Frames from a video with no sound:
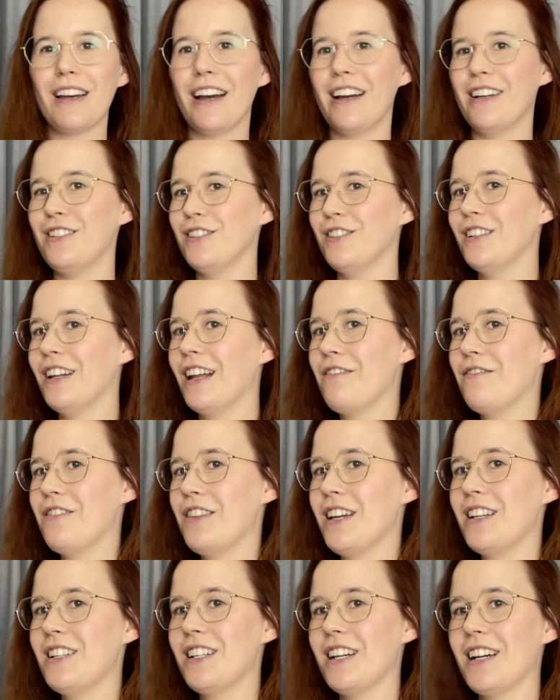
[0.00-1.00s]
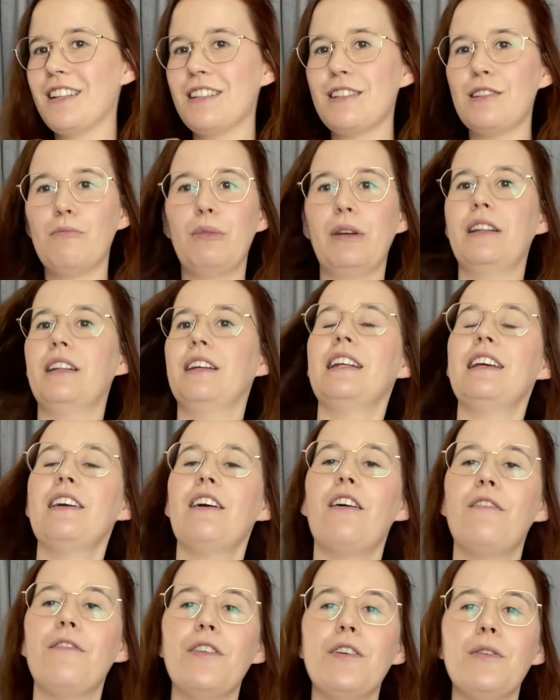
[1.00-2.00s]
I do love the adjustability
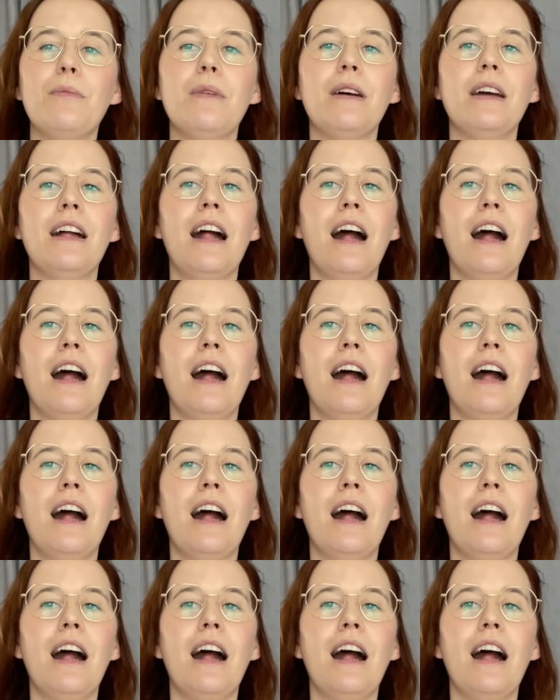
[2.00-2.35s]
of them,